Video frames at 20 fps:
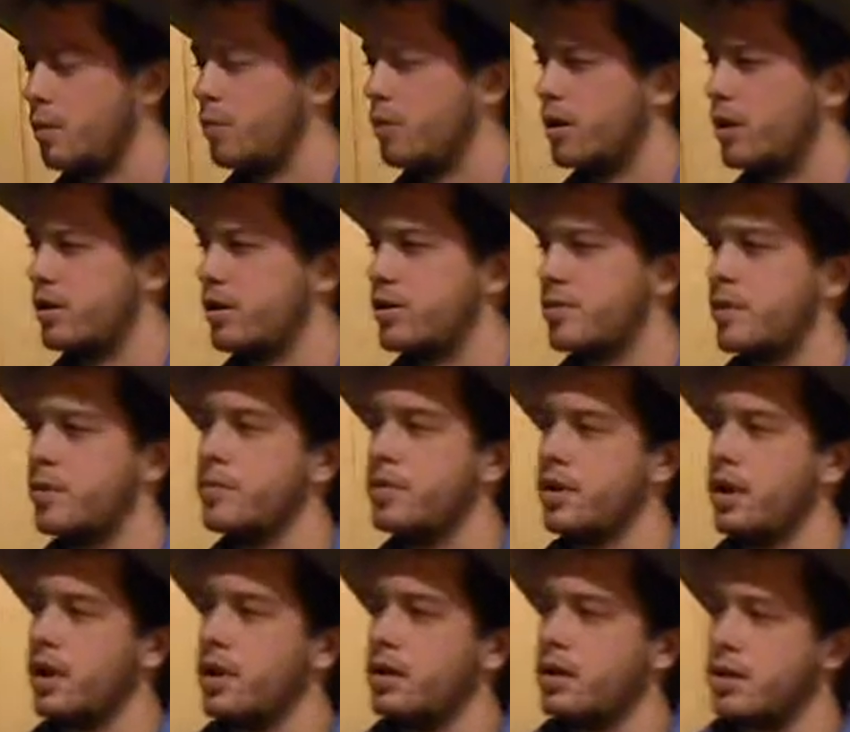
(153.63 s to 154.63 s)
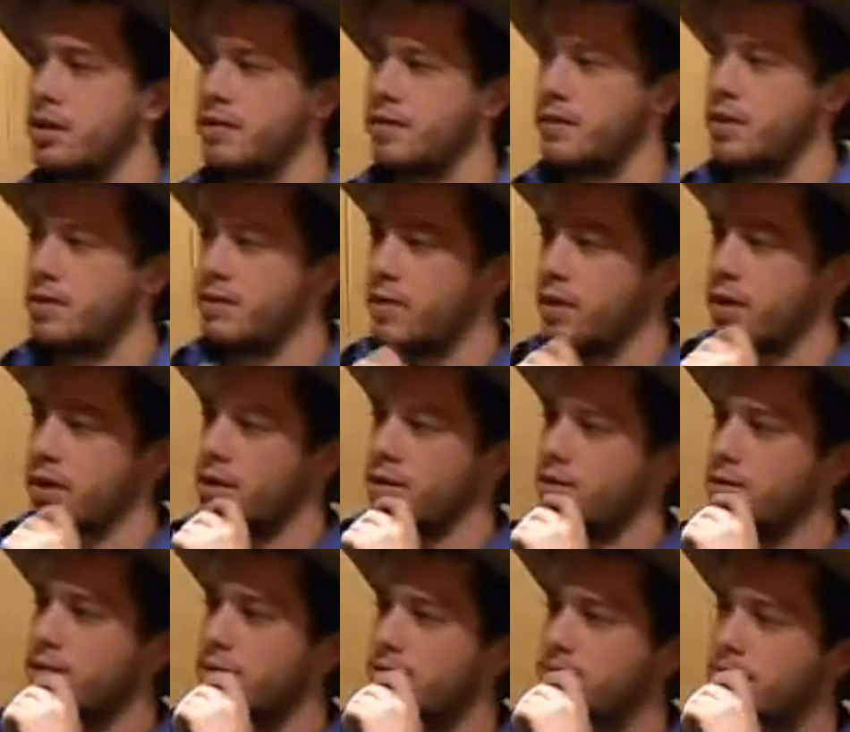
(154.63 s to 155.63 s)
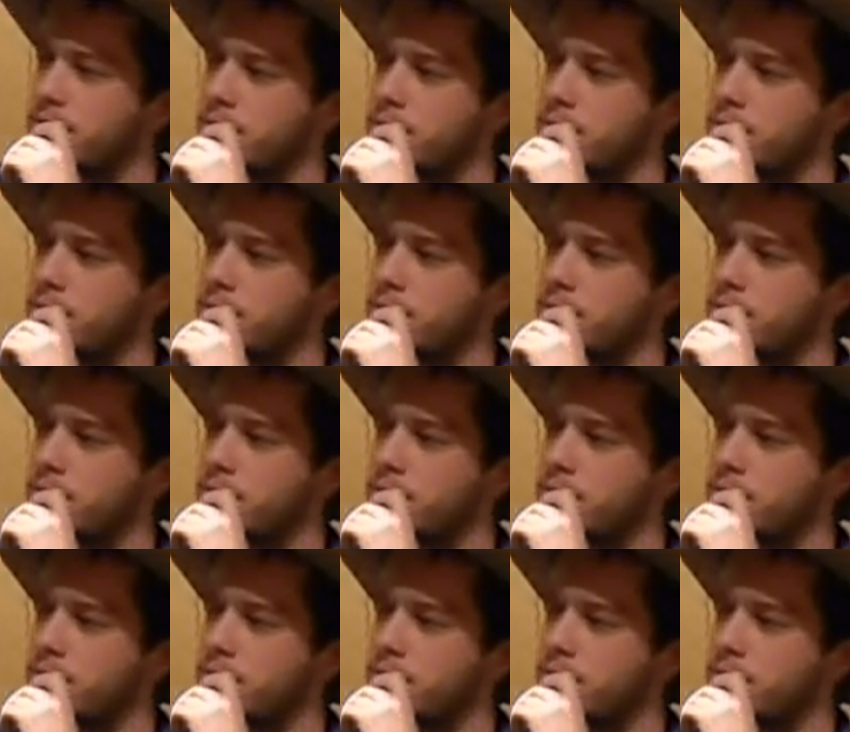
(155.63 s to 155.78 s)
And what are some implications of these findings?